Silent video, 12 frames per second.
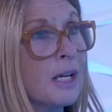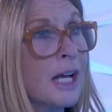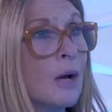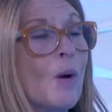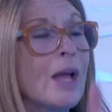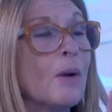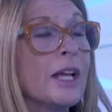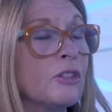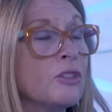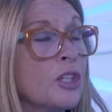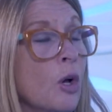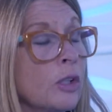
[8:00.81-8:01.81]
So, wait, wait,
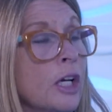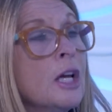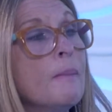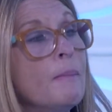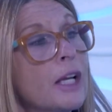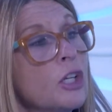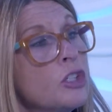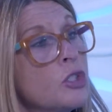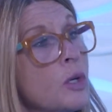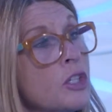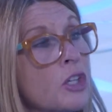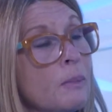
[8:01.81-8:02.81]
Ceola, making a
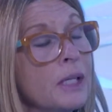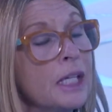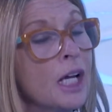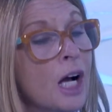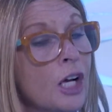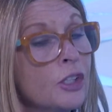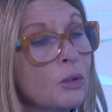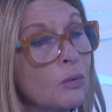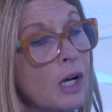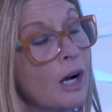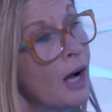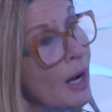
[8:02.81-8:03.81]
choice could be, you,
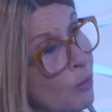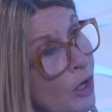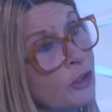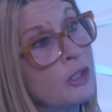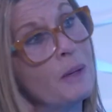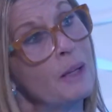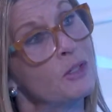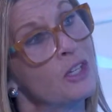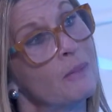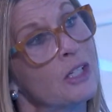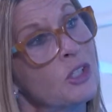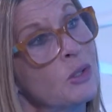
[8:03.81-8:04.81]
I want you to baby babysit
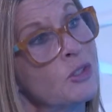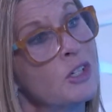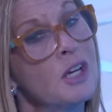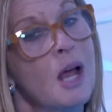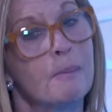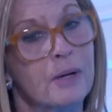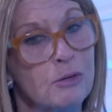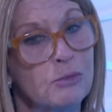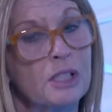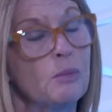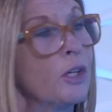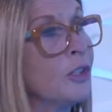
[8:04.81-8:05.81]
my children, but I
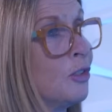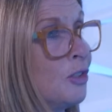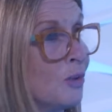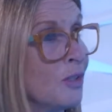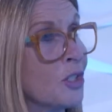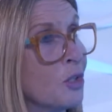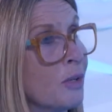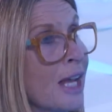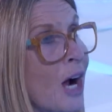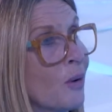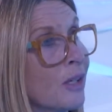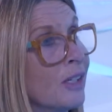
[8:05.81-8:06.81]
really want you to do this
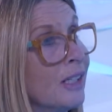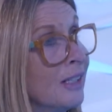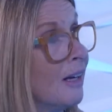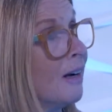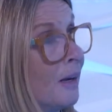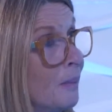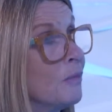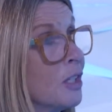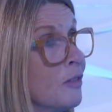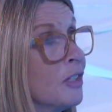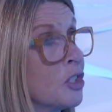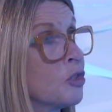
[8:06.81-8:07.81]
three-hour um,
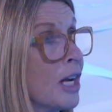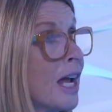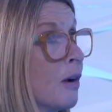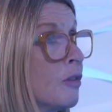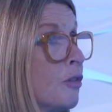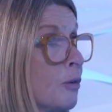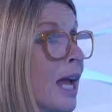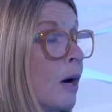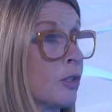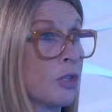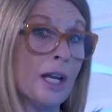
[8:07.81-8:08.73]
this three-hour training,